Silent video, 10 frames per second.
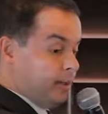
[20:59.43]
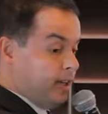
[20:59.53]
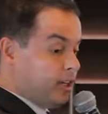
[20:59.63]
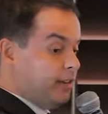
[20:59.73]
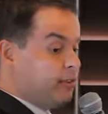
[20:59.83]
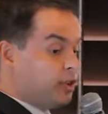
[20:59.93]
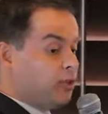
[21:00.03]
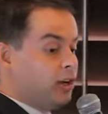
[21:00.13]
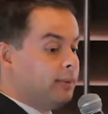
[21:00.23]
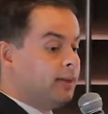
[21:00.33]
initiate
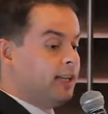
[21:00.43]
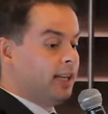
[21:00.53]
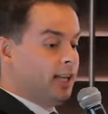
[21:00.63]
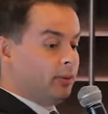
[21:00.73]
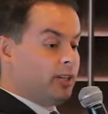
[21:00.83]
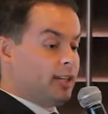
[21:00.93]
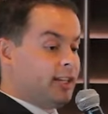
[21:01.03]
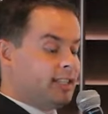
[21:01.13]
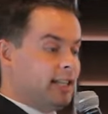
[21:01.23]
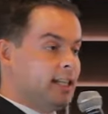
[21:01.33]
physical therapy, and we
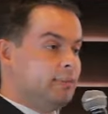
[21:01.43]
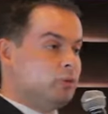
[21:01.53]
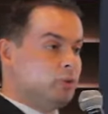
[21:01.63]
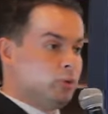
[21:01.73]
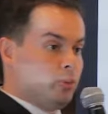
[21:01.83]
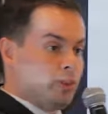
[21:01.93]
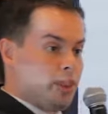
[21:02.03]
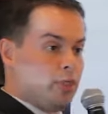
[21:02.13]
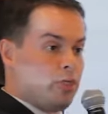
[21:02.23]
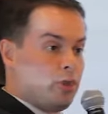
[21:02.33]
can extend them to within